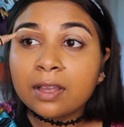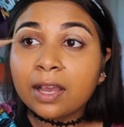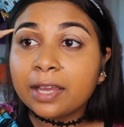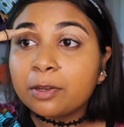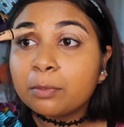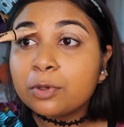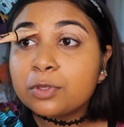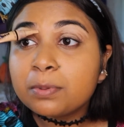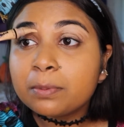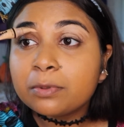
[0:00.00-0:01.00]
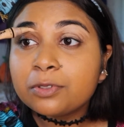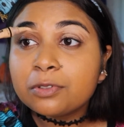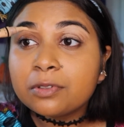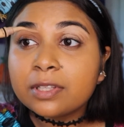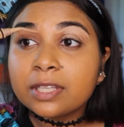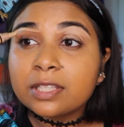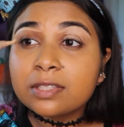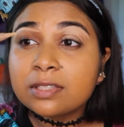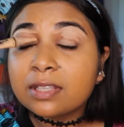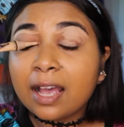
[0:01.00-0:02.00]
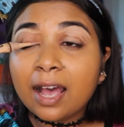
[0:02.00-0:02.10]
I know most people do this